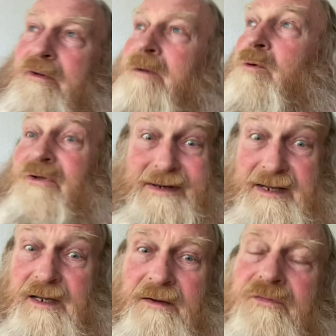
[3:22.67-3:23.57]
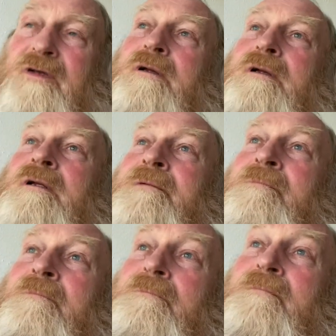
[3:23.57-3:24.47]
with leaves.
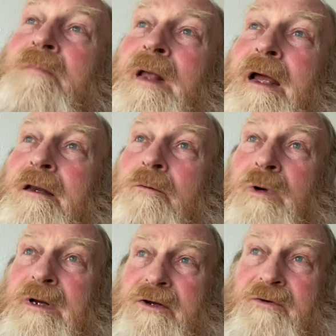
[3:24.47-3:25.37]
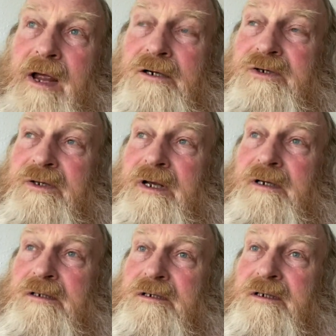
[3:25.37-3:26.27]
And wind direction then
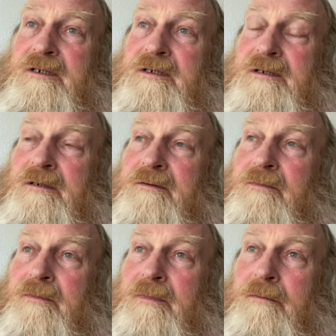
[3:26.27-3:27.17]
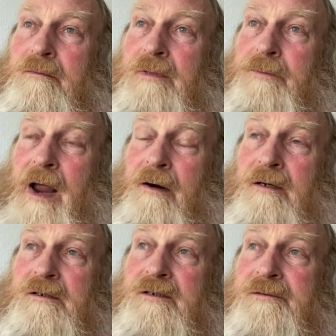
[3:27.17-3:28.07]
is
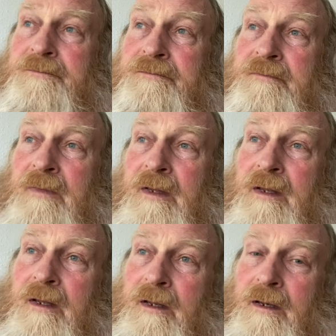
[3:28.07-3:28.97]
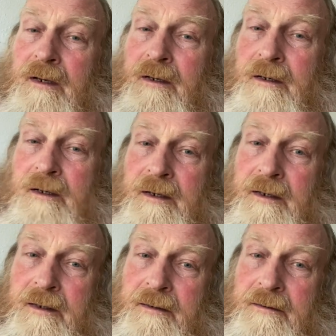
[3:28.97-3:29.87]
apparent.
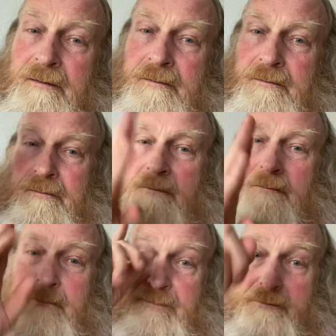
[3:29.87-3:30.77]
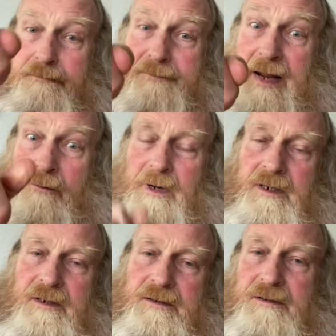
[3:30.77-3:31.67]
That way
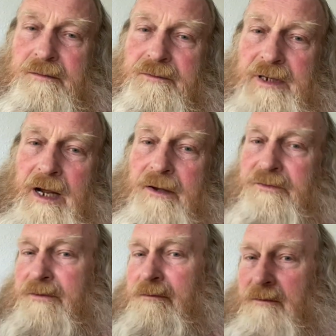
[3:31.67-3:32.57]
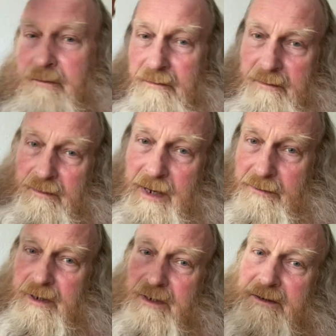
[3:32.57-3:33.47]
is south and that way is